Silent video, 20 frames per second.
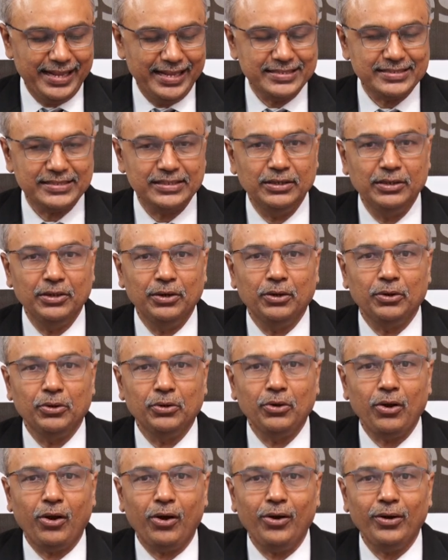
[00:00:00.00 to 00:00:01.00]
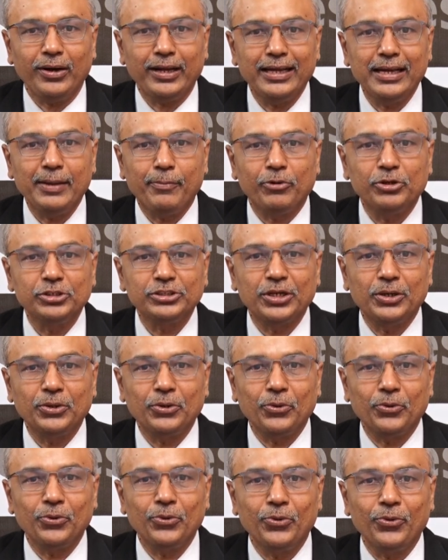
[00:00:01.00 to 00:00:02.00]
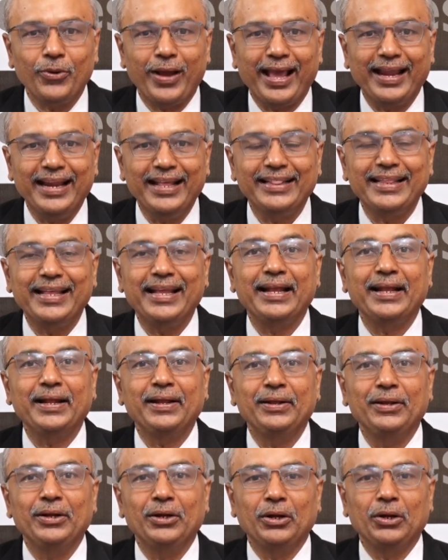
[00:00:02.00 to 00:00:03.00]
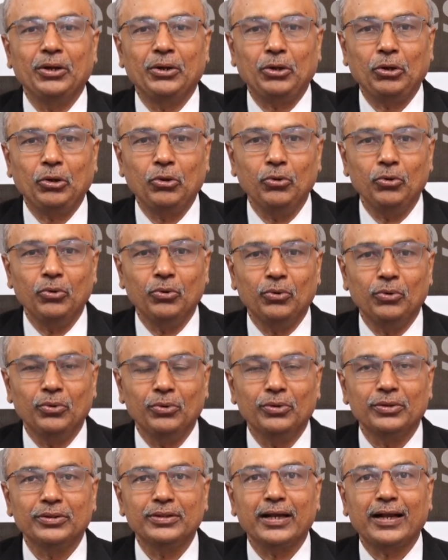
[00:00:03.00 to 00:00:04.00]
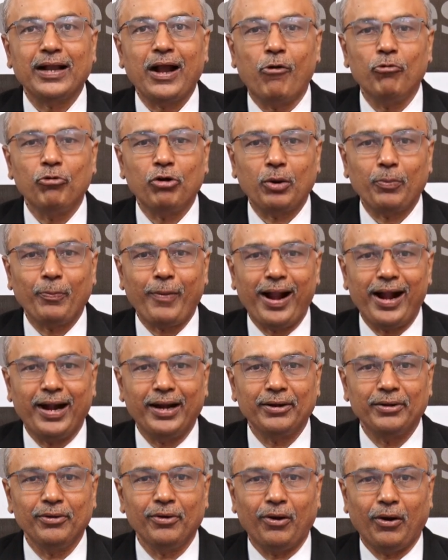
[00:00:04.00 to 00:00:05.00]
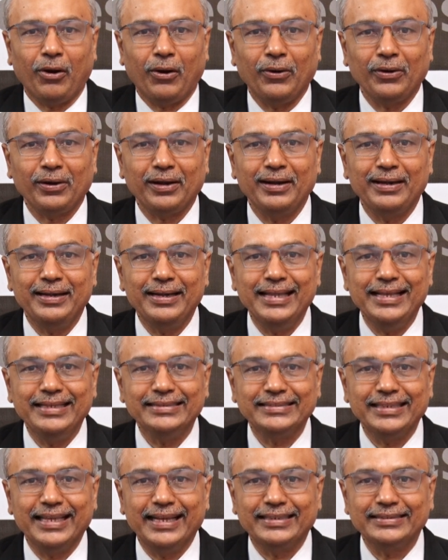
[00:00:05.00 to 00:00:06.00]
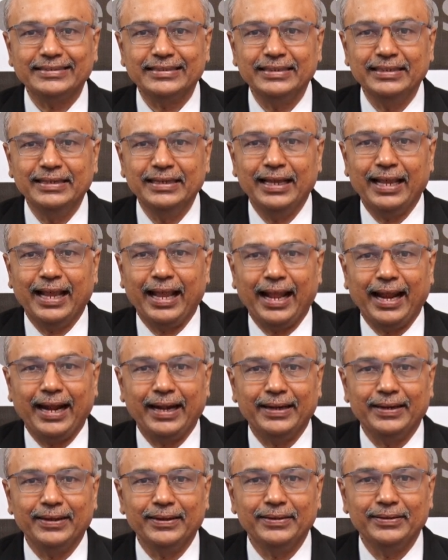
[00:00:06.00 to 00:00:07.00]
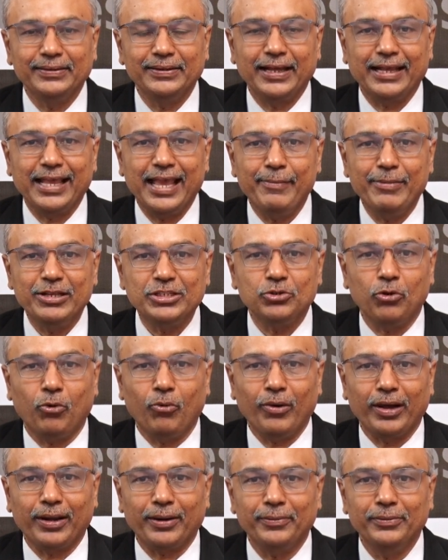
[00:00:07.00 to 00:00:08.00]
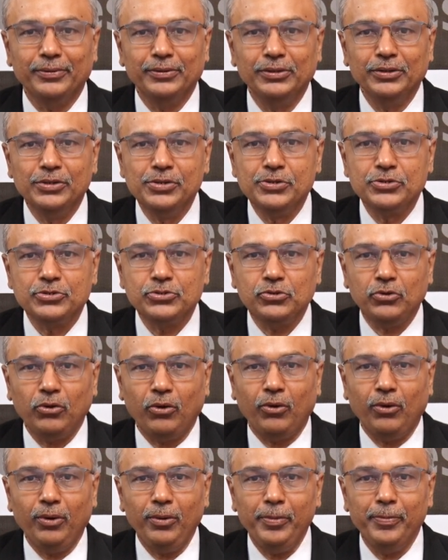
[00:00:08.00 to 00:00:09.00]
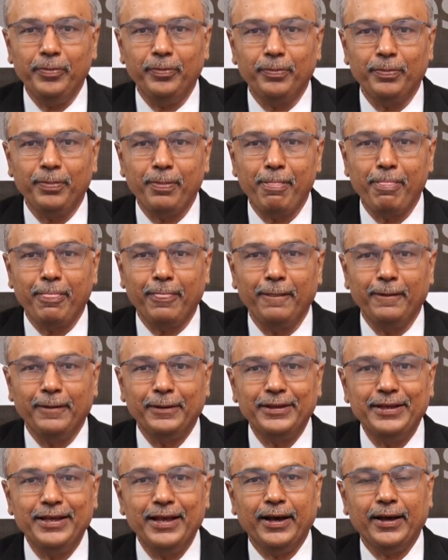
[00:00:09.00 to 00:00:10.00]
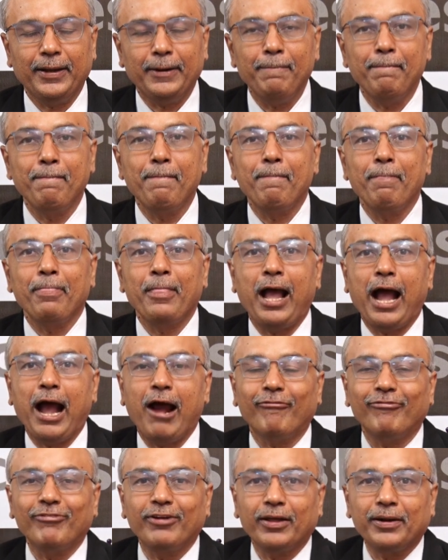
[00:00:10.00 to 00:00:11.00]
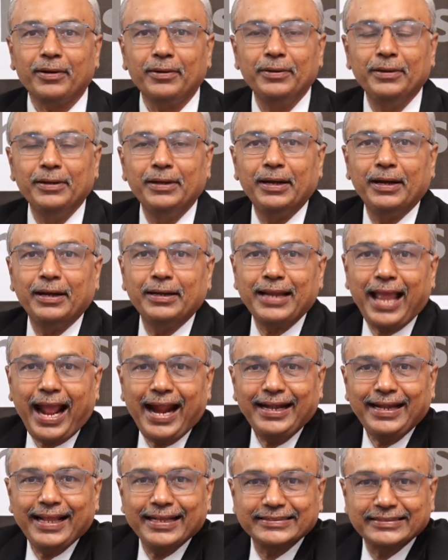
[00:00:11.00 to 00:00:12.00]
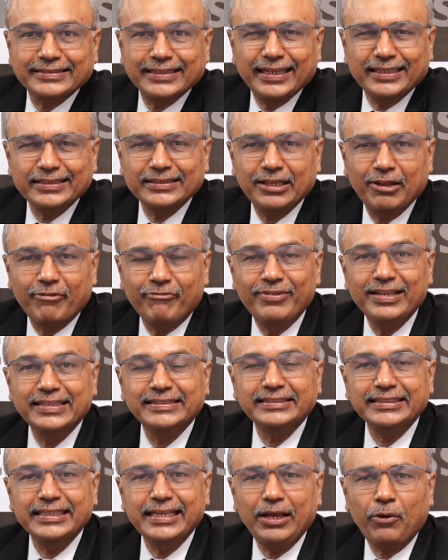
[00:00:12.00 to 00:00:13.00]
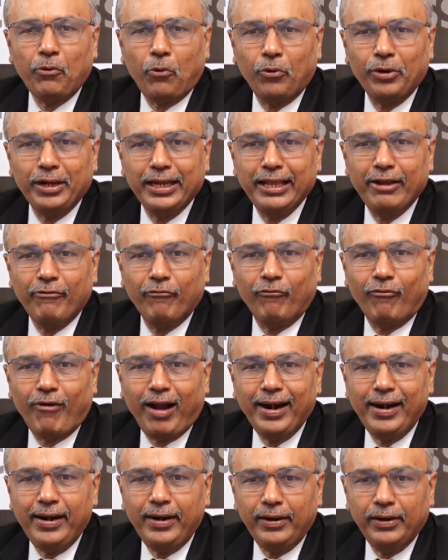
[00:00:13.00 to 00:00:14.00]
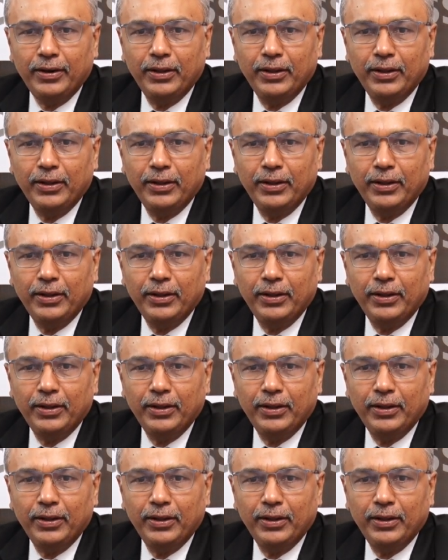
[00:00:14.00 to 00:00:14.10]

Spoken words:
is not in a position to do anything to the counterpart on d6 and the game is over. So here after knight h6 we see only one